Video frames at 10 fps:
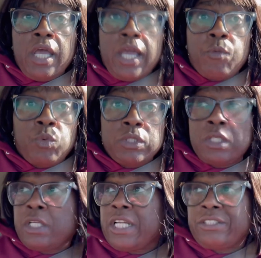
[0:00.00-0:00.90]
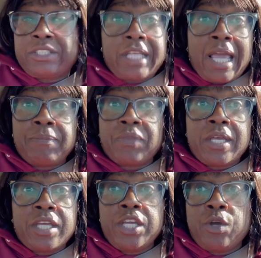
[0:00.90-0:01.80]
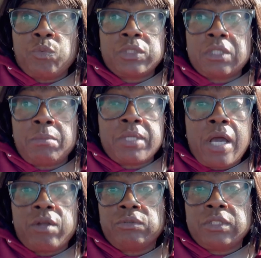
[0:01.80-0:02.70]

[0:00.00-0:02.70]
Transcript: And when and that same thing here, when some of y'all don't